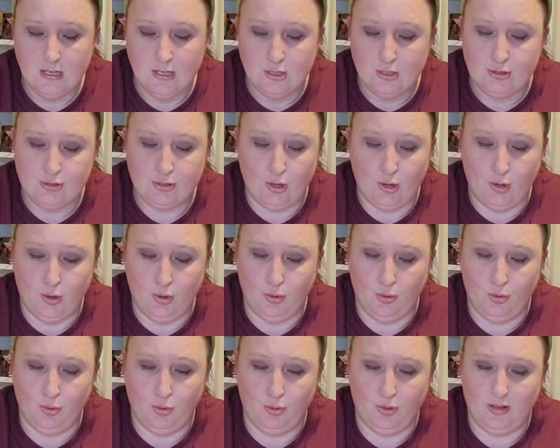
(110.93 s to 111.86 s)

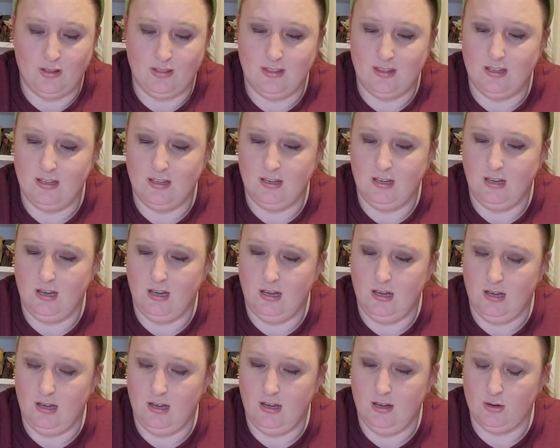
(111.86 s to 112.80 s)
So
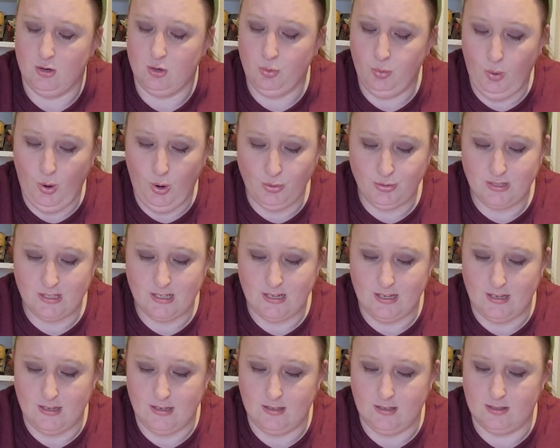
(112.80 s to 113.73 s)
the quote
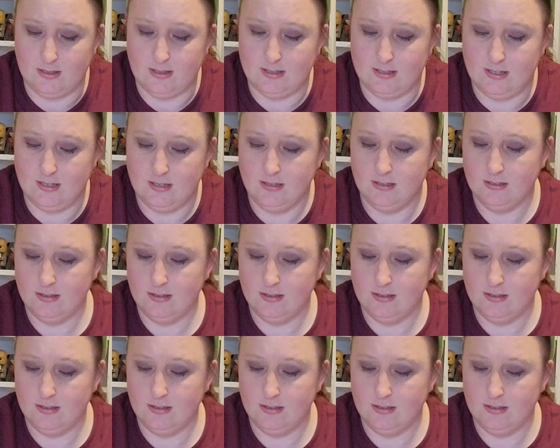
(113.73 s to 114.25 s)
is,